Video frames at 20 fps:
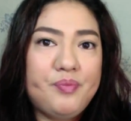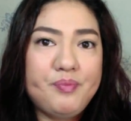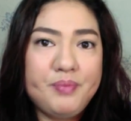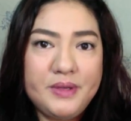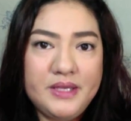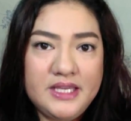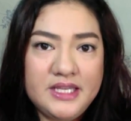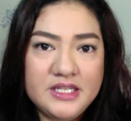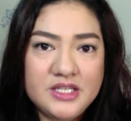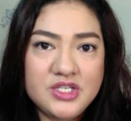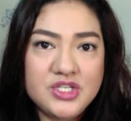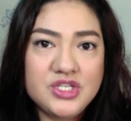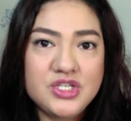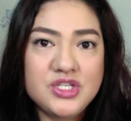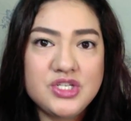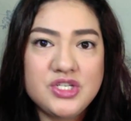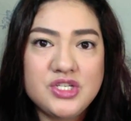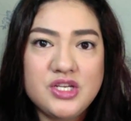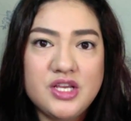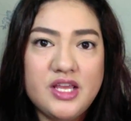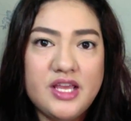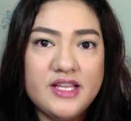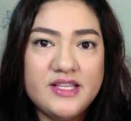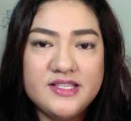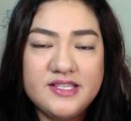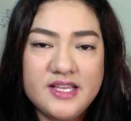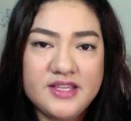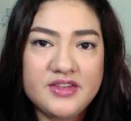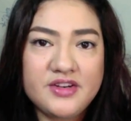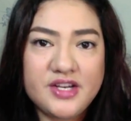peach,
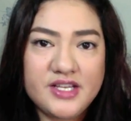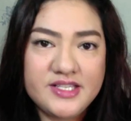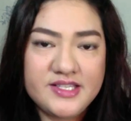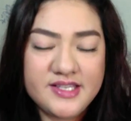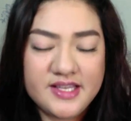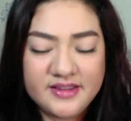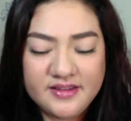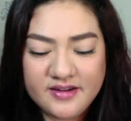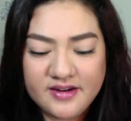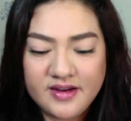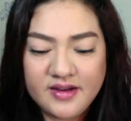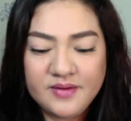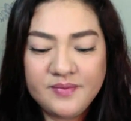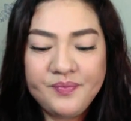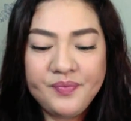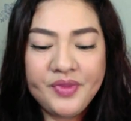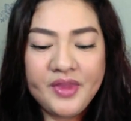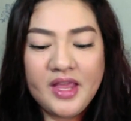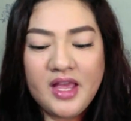etc, etc.